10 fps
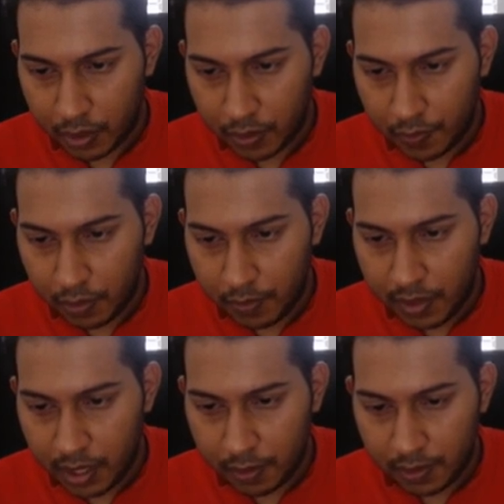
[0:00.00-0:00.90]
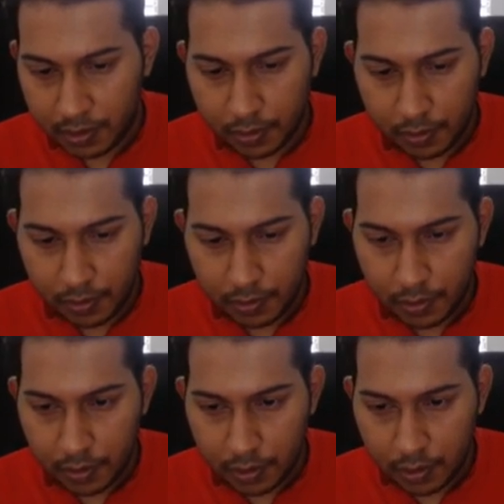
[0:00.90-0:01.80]
will be equals to
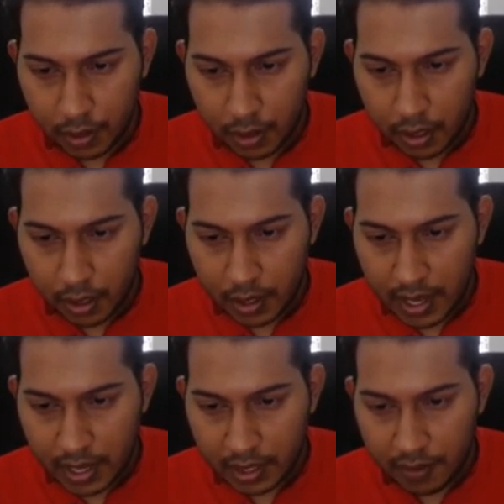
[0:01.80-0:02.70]
negative